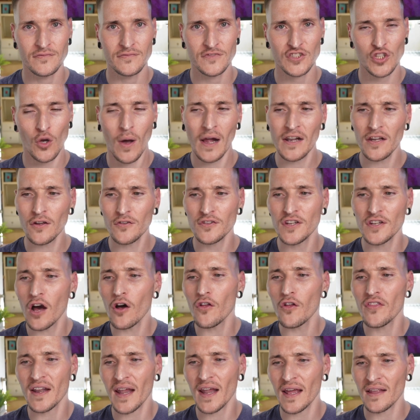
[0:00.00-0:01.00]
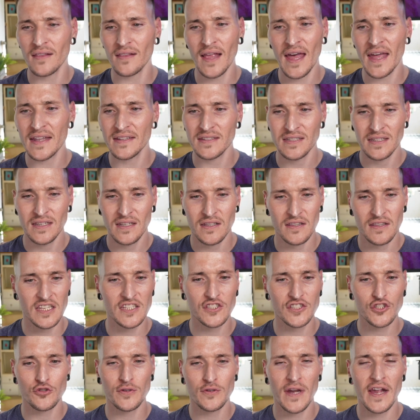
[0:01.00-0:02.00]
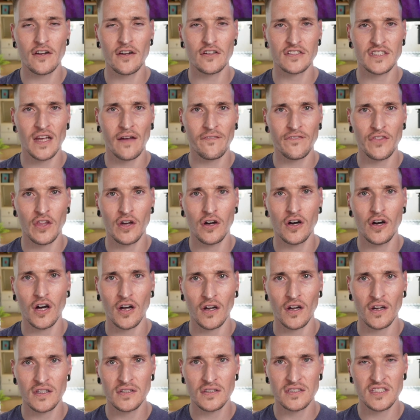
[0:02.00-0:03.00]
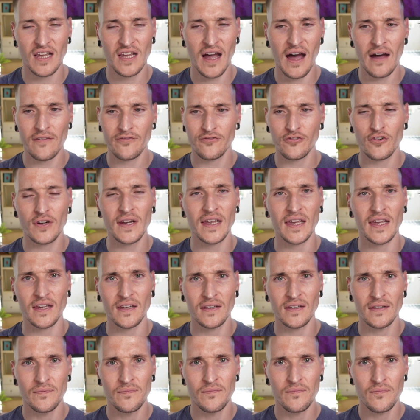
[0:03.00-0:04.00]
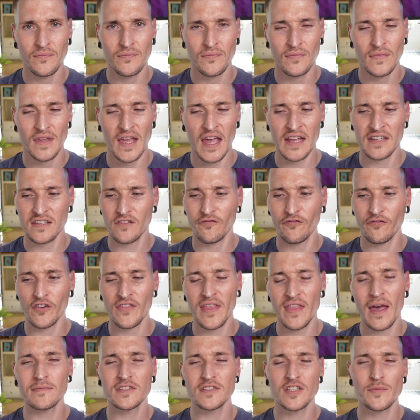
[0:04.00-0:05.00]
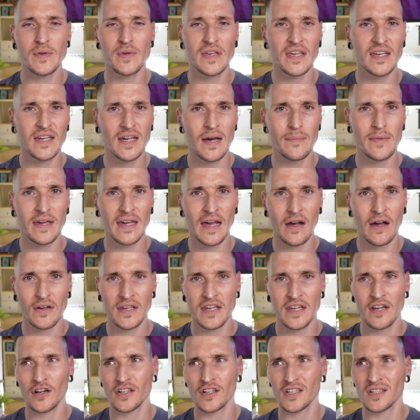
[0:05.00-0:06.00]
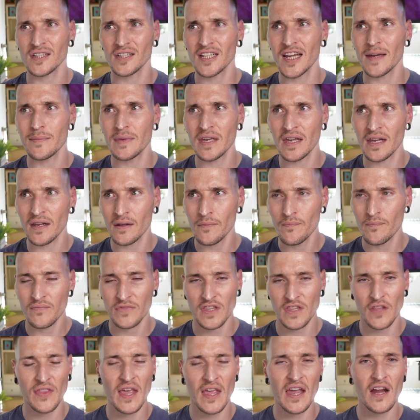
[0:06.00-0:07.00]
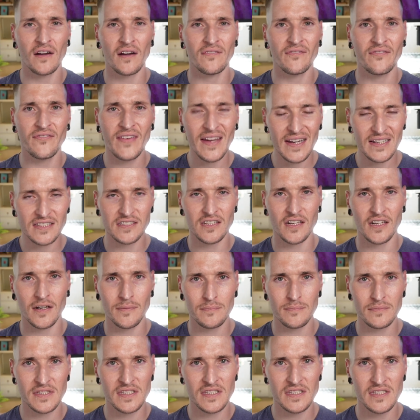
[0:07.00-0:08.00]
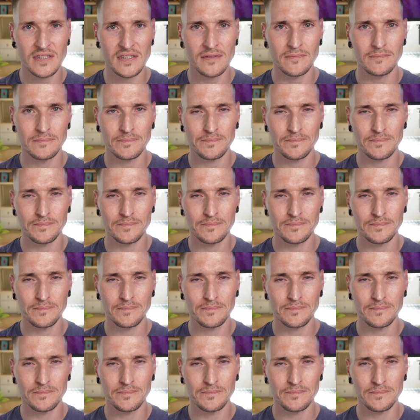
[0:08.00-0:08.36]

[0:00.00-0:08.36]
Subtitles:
So I don't know that I let these creators off the hook scot-free. And for them to be coming out here and claiming that they are victims,